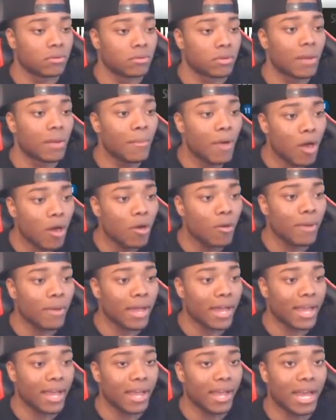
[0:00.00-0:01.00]
Come on,
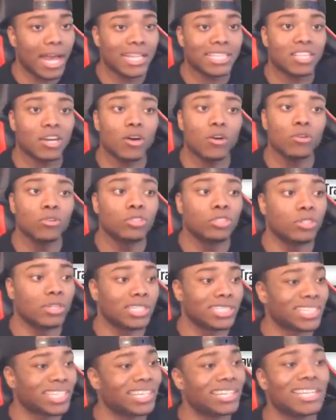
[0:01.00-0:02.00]
man. I told you.
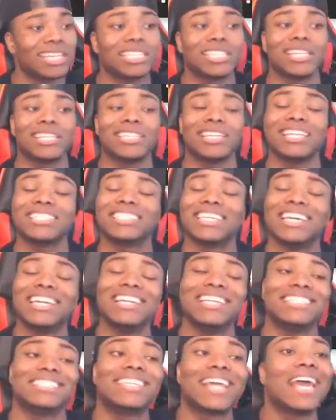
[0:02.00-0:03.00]
Let's, let, us let let's, let's
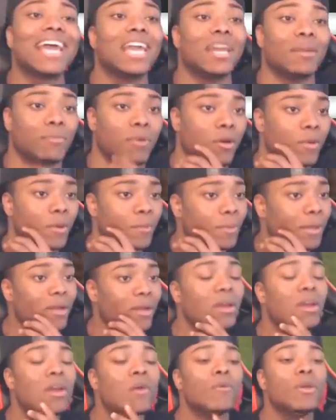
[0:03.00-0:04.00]
end this game, bro. We
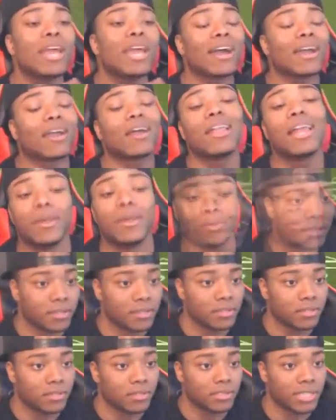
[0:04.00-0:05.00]
play. We got clamped.
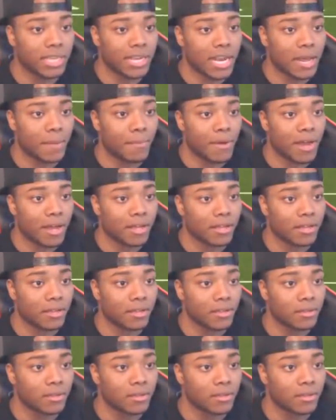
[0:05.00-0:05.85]
Stay in that pocket.